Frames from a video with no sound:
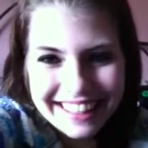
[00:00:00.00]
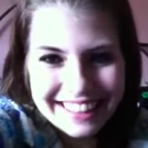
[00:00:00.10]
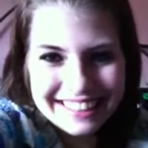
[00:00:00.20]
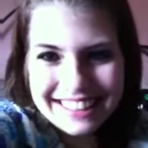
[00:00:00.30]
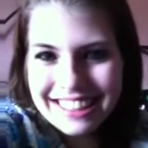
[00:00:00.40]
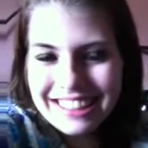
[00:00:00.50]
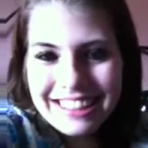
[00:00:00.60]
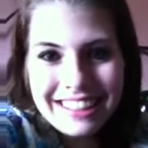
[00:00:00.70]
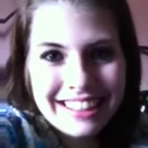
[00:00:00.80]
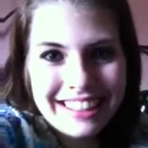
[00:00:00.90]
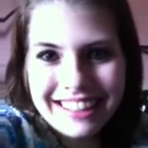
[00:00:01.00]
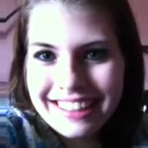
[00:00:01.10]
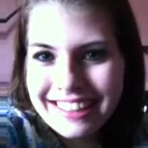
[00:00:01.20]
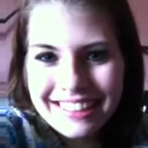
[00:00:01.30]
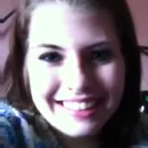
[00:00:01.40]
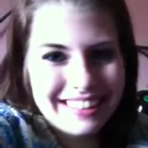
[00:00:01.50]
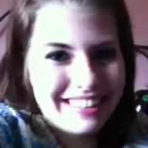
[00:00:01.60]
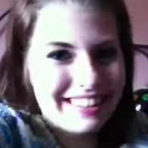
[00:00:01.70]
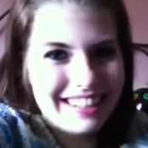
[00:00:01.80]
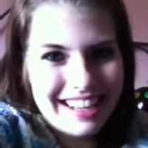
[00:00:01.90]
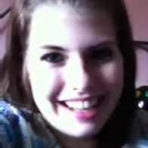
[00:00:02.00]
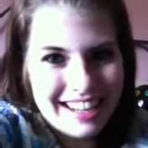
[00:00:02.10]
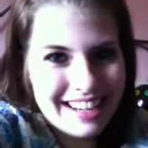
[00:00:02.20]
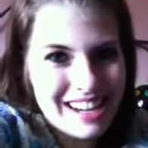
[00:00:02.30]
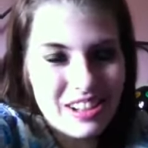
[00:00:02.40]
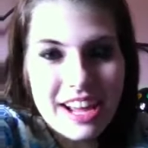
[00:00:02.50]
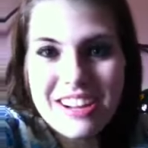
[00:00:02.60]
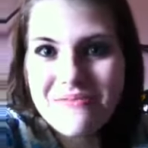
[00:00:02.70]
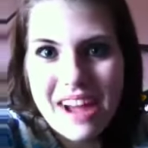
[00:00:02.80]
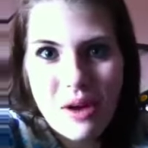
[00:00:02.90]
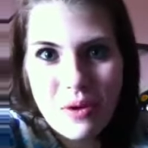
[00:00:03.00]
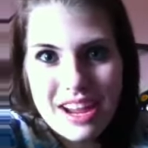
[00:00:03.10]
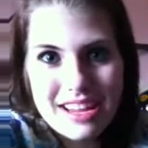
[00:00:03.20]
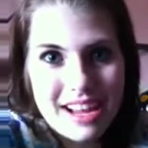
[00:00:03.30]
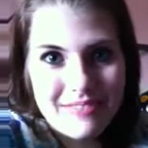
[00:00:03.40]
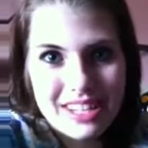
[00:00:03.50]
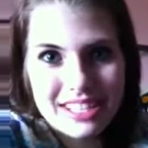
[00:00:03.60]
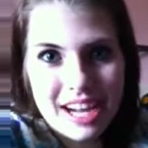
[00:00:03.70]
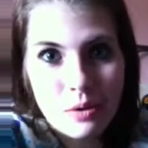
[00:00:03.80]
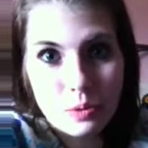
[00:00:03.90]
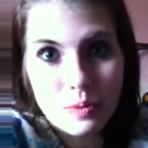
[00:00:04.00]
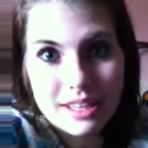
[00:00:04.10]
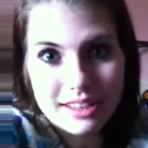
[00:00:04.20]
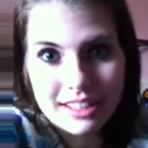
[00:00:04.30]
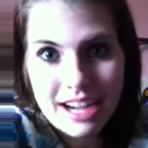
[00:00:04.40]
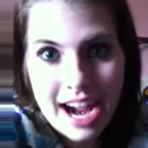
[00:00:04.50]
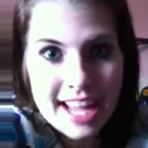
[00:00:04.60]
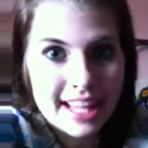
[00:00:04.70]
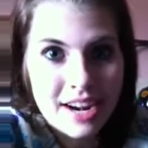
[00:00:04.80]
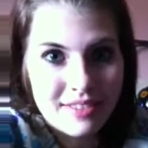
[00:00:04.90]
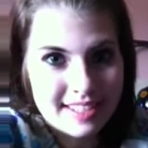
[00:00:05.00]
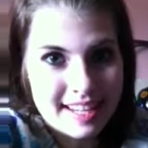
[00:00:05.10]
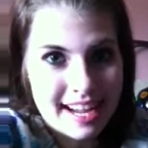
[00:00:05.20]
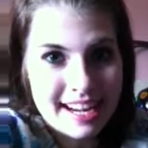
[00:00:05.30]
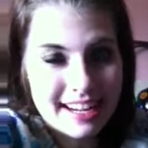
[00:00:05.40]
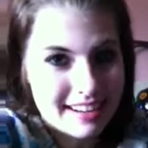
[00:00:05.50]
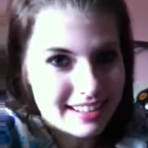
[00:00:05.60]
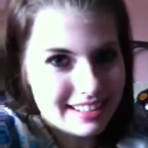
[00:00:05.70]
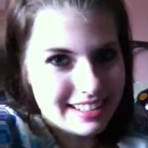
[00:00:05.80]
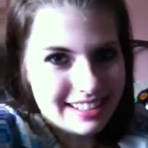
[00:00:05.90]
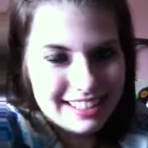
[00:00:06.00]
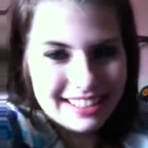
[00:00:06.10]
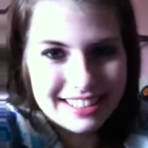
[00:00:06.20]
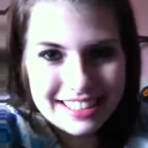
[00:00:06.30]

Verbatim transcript: I was like, uh, yeah, I didn't like him that way yet because I was with the guy that I was dating and